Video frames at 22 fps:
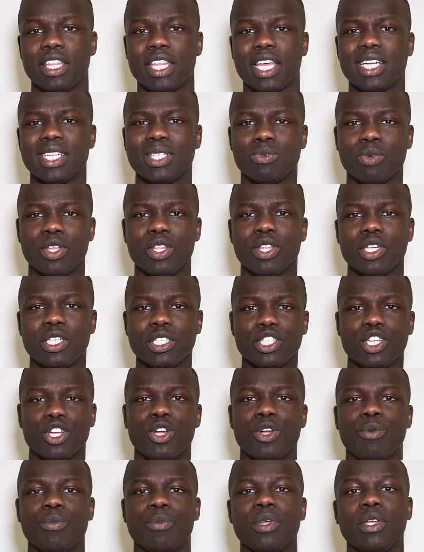And that is where the
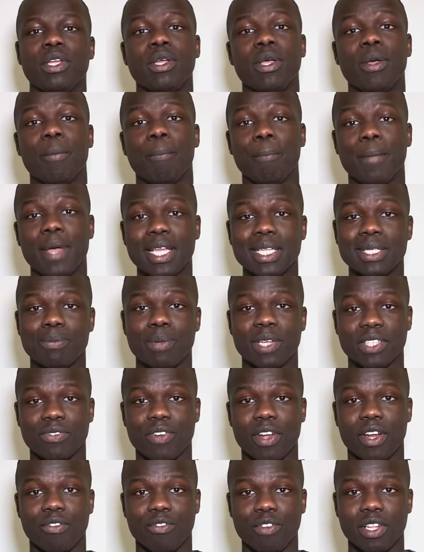term man's
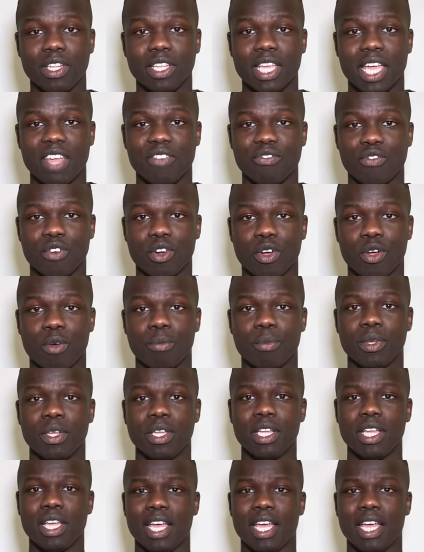best friend really came from.